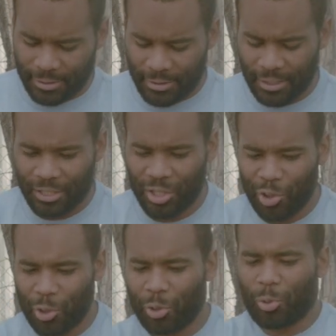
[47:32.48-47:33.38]
then
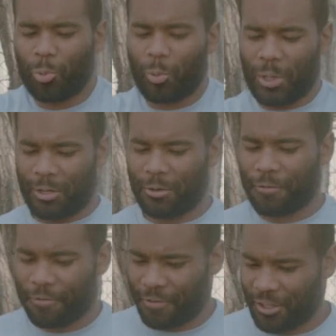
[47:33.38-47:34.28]
you will
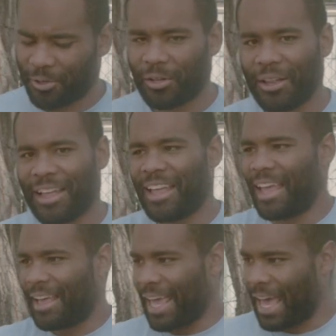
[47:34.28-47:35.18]
feel
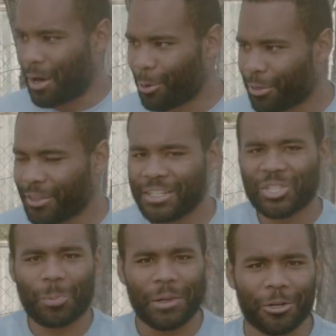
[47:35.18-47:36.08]
healthy
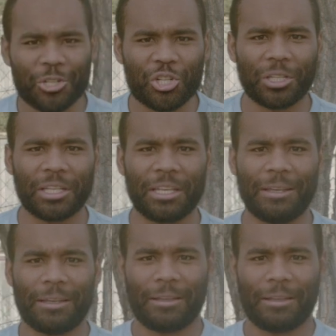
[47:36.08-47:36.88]
spiritually.